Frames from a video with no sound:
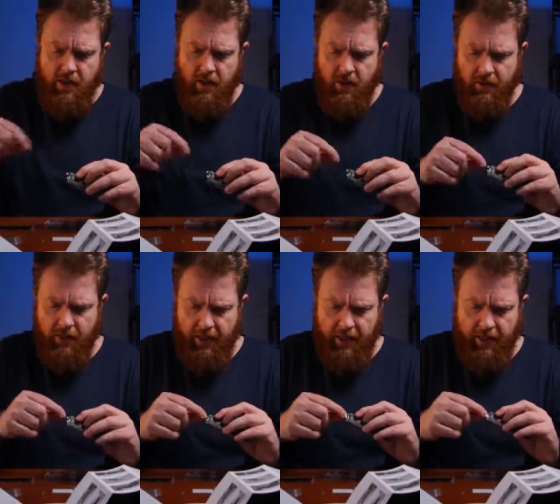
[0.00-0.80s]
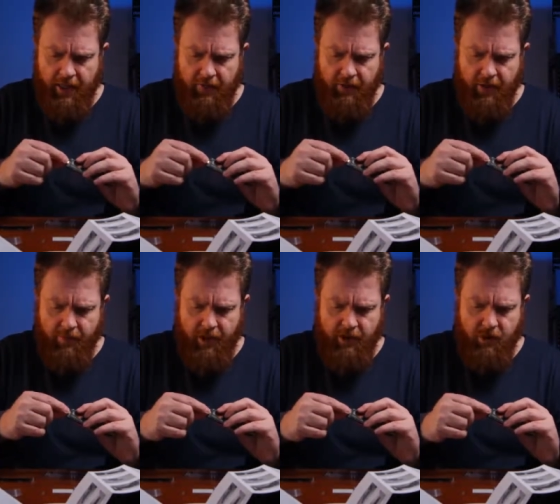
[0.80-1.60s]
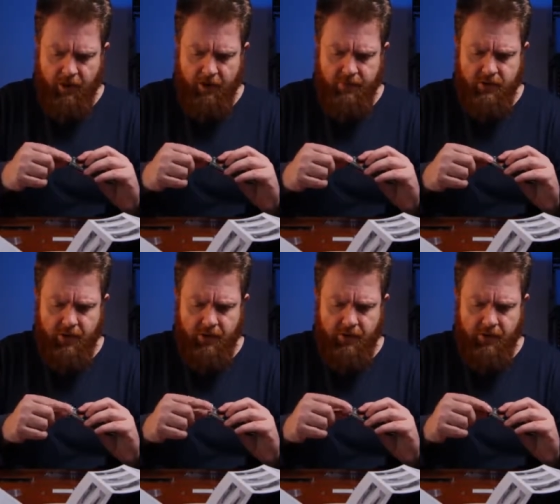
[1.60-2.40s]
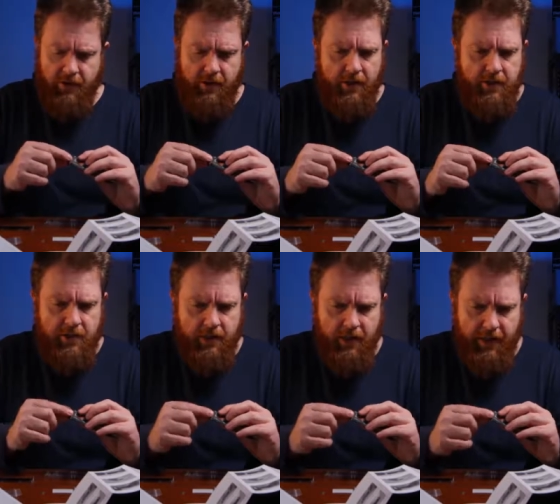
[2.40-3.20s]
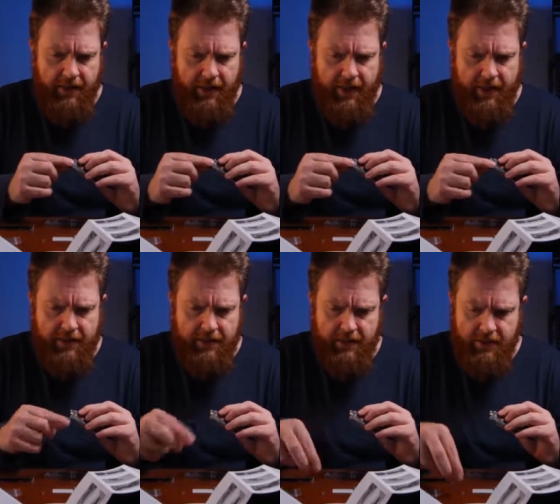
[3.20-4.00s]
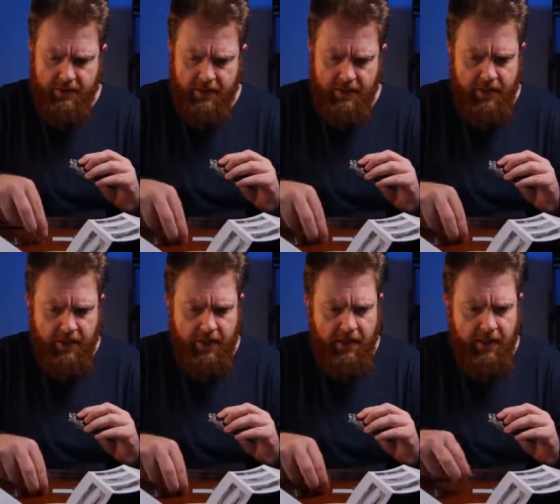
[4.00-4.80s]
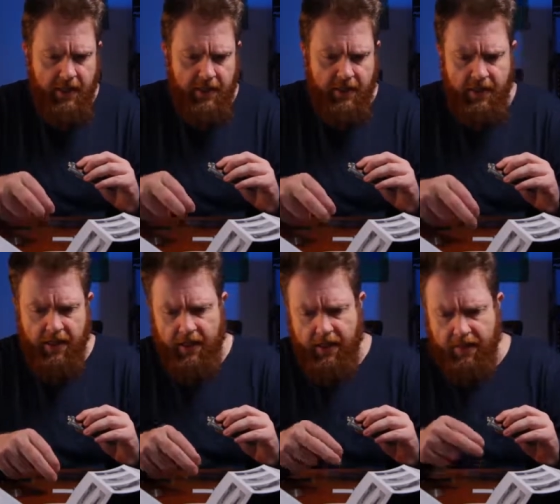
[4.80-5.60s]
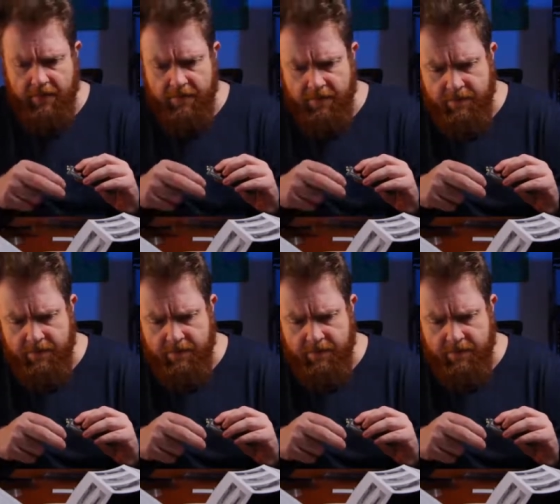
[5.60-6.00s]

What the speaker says: NVMe drive. So goes in like that, and then